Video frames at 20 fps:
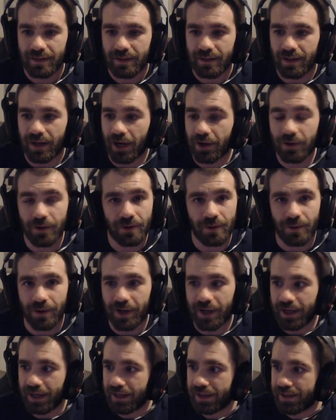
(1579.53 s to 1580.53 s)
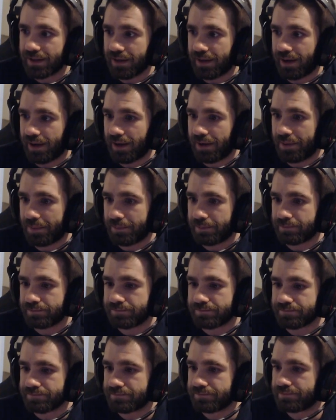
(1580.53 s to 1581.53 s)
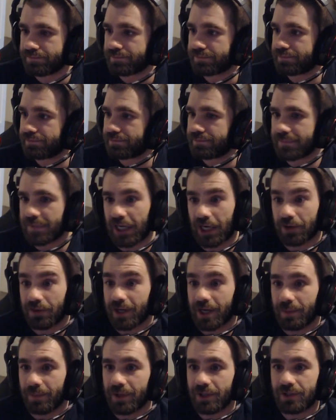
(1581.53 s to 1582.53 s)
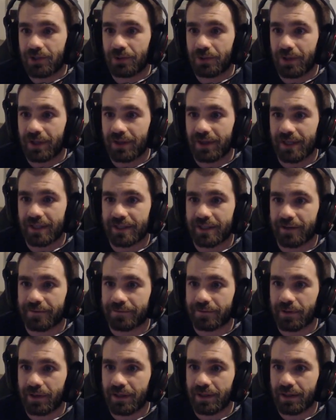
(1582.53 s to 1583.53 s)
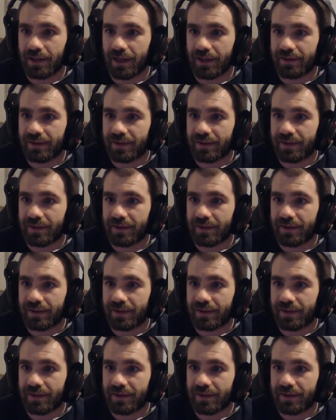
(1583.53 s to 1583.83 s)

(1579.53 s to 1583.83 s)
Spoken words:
I don't know why. I don't think I'm gonna do anything different. I